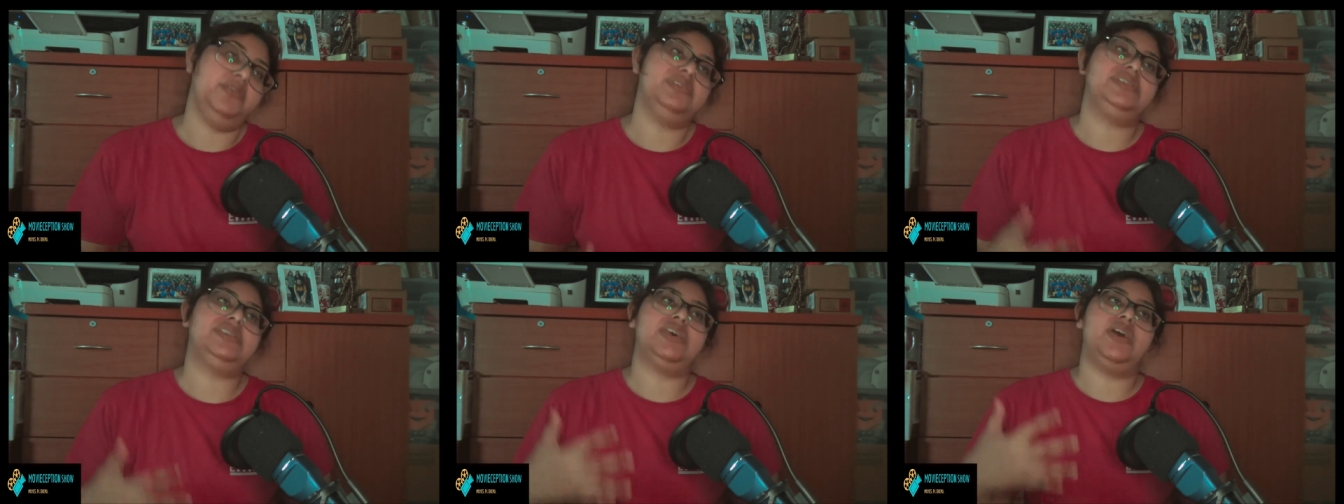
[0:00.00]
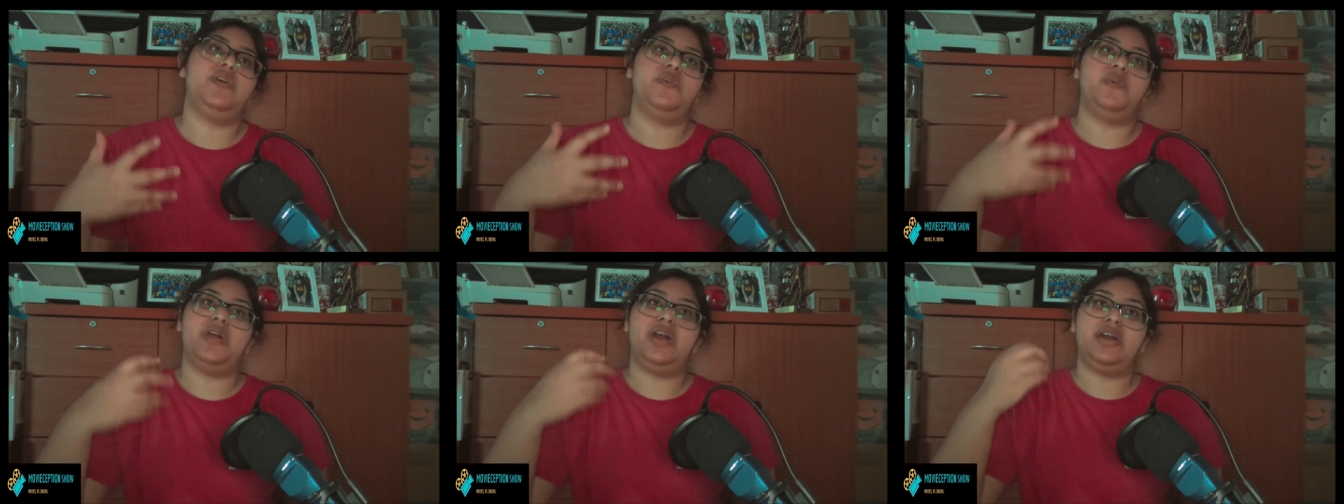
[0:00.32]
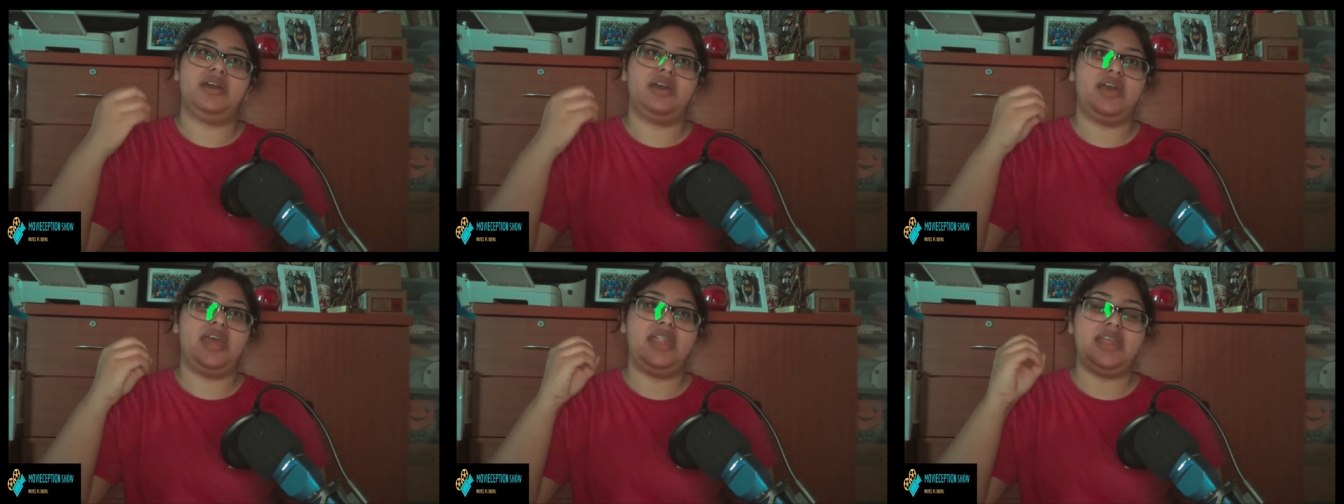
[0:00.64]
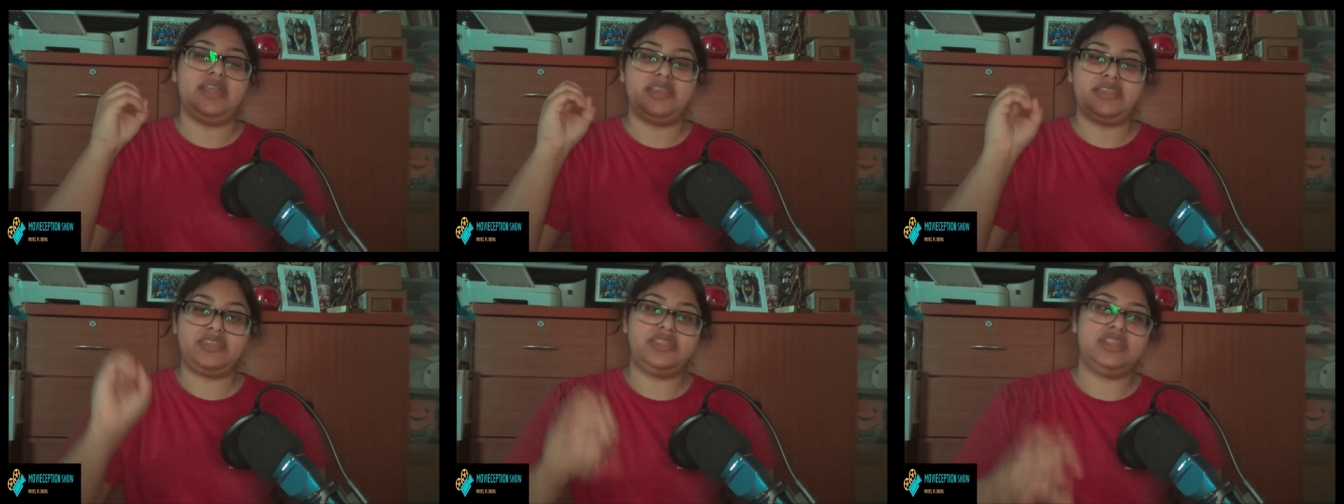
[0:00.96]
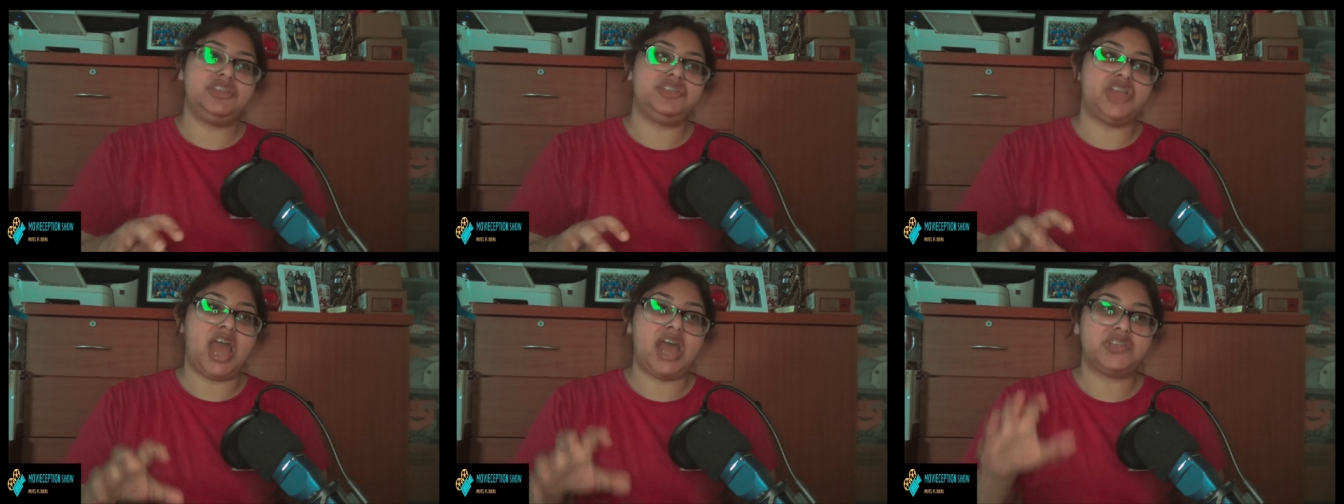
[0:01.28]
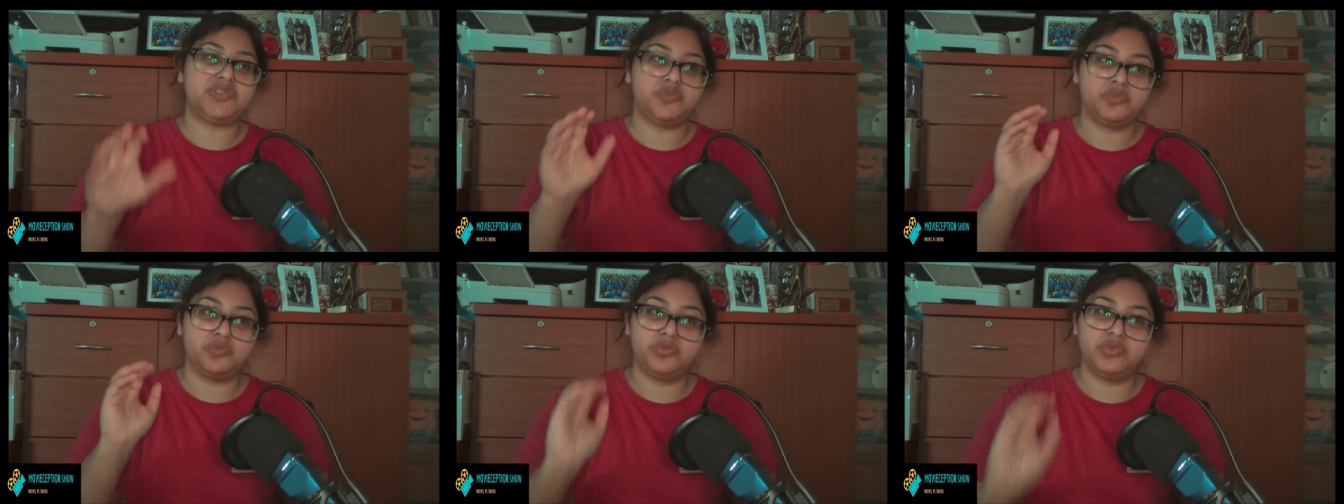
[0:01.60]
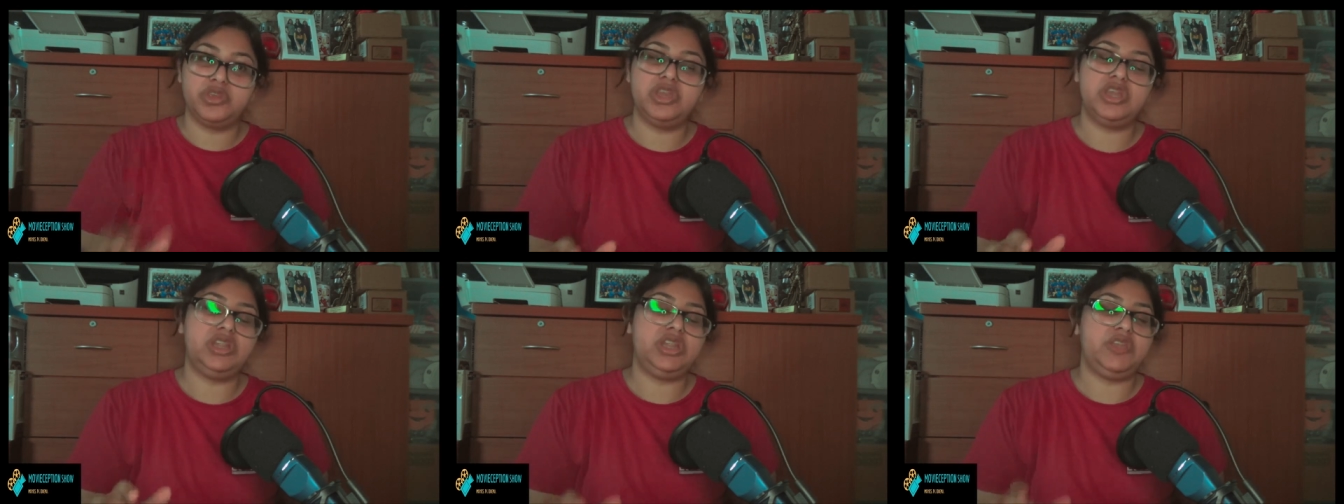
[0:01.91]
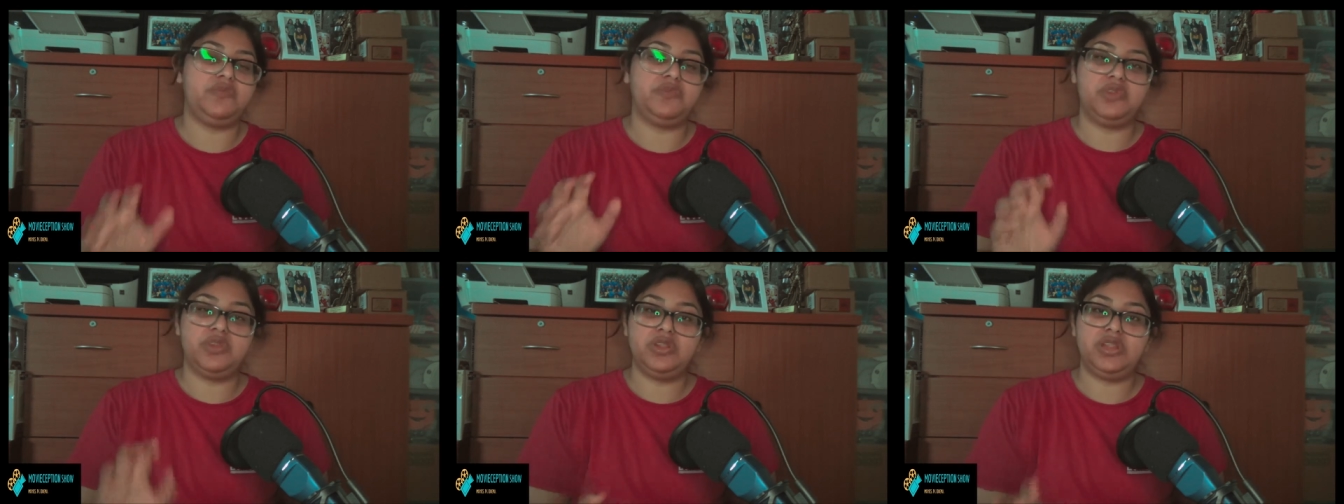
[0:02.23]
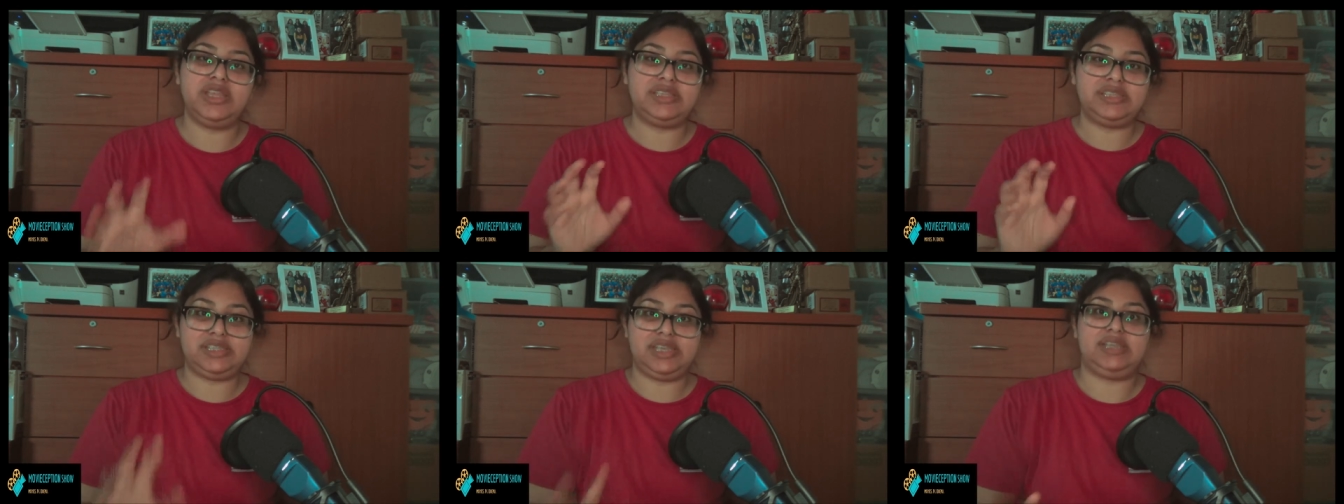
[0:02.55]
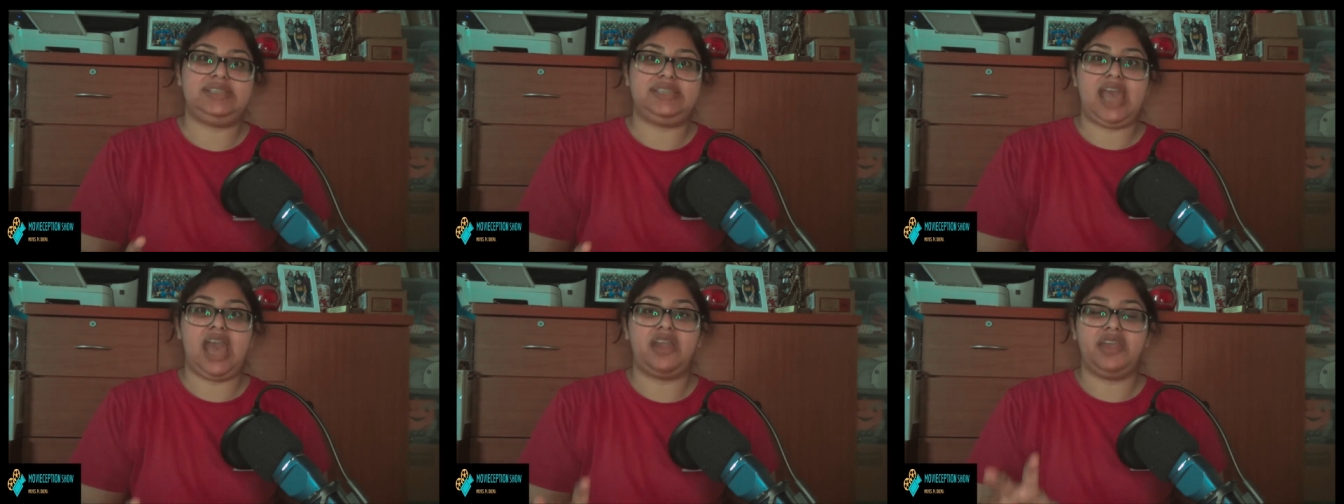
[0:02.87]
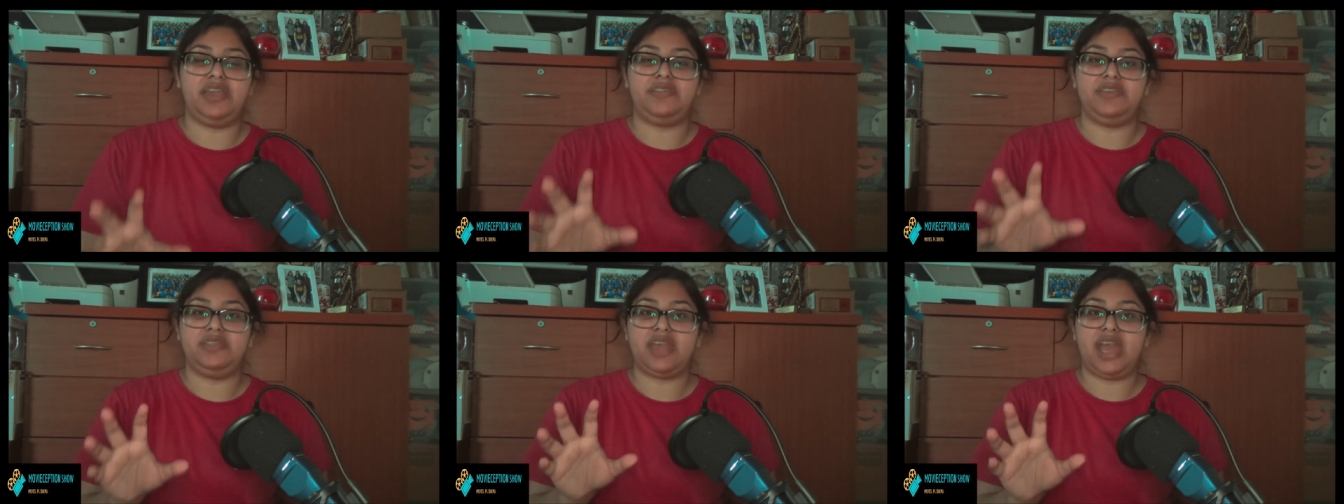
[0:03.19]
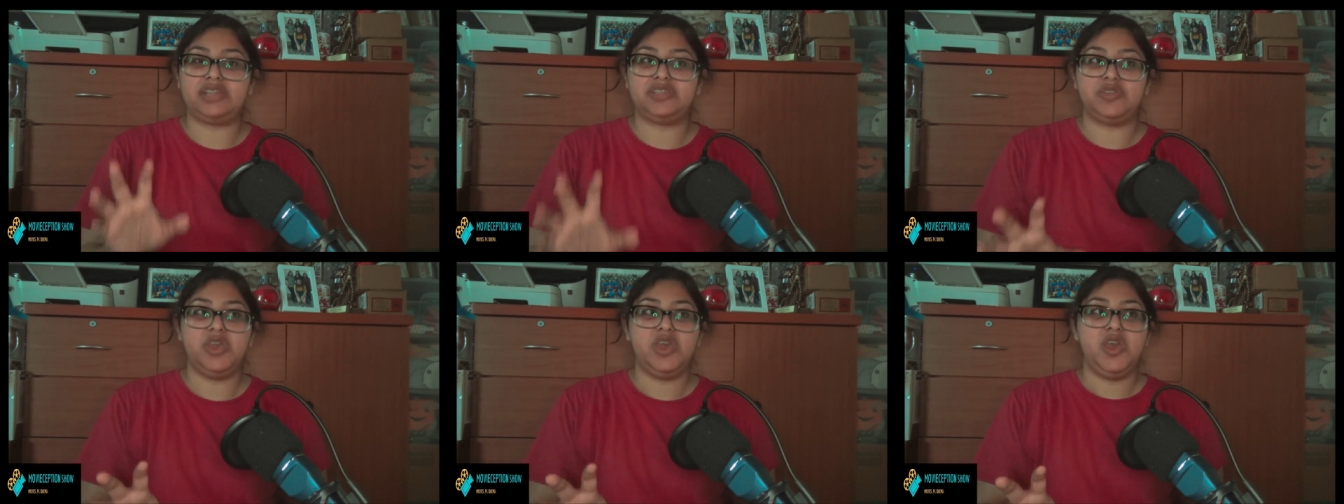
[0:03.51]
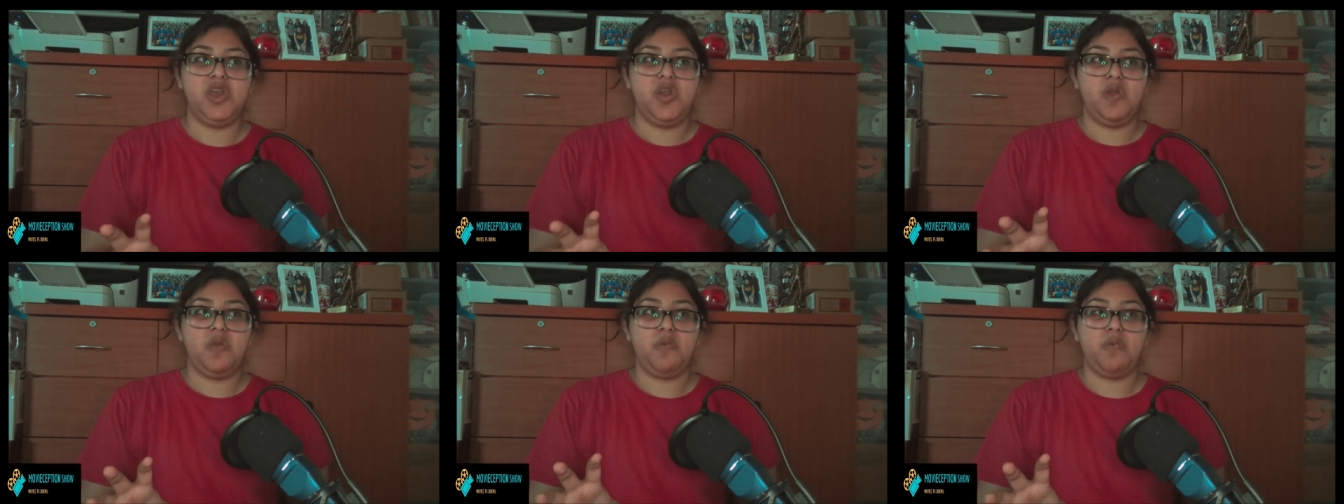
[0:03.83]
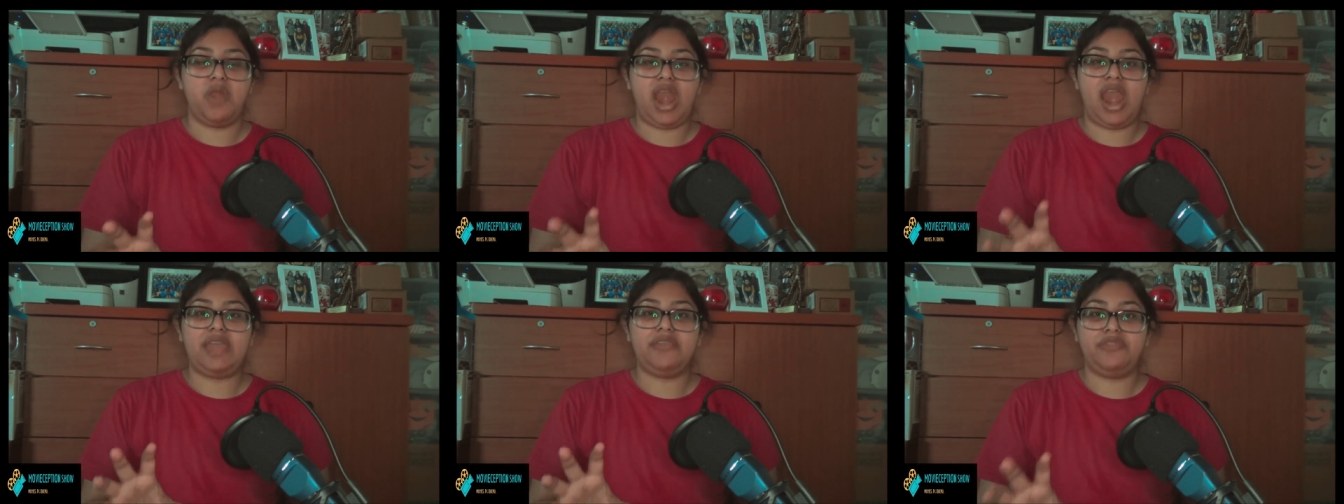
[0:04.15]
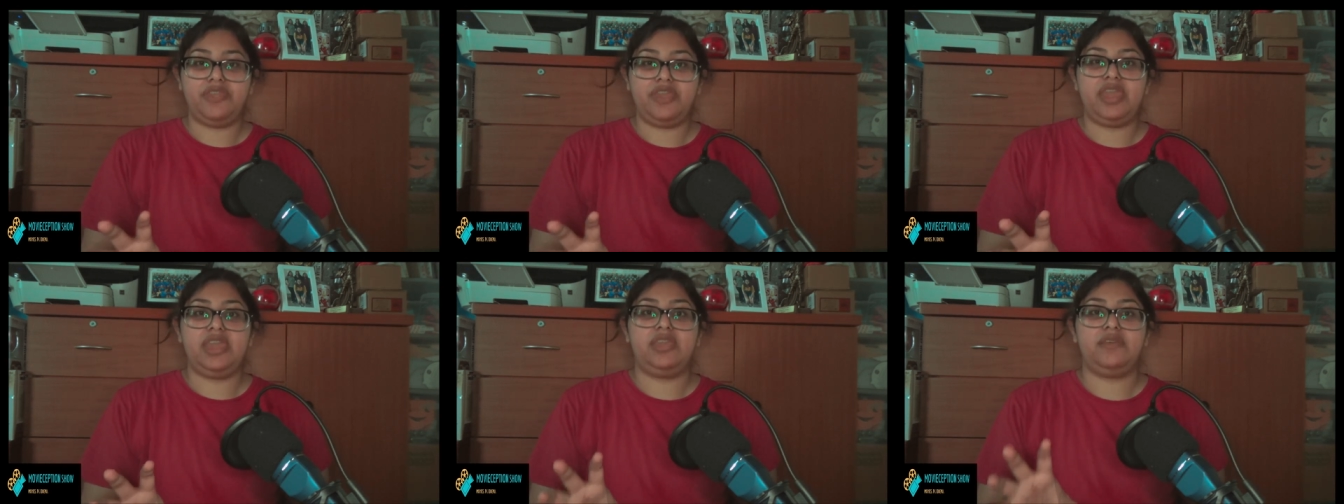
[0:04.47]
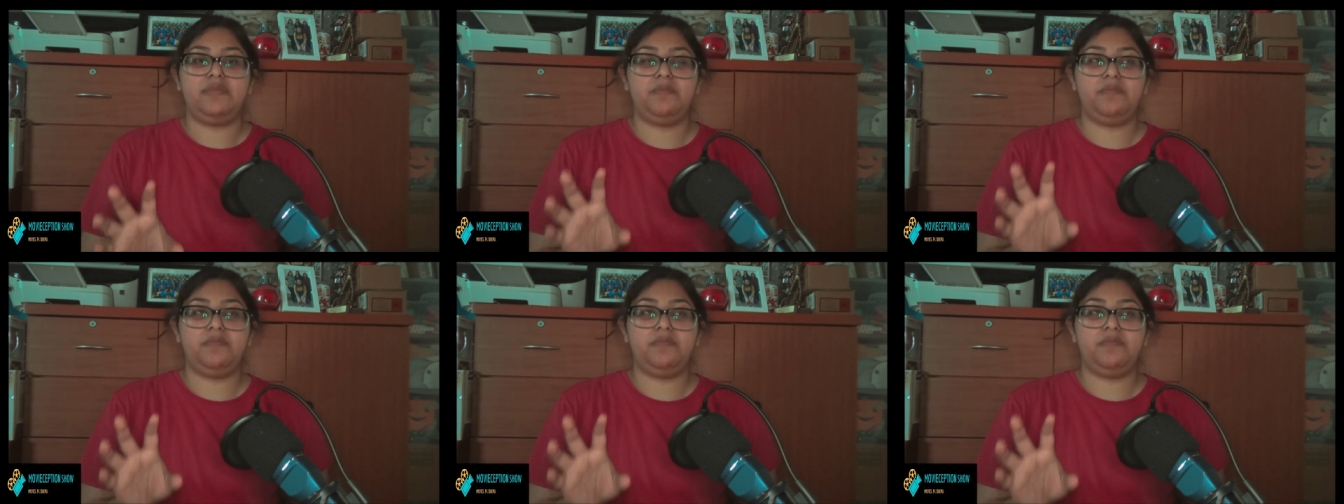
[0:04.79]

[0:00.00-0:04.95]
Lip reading: So and I think the jazz really, really sticks out, and I think that's where I think,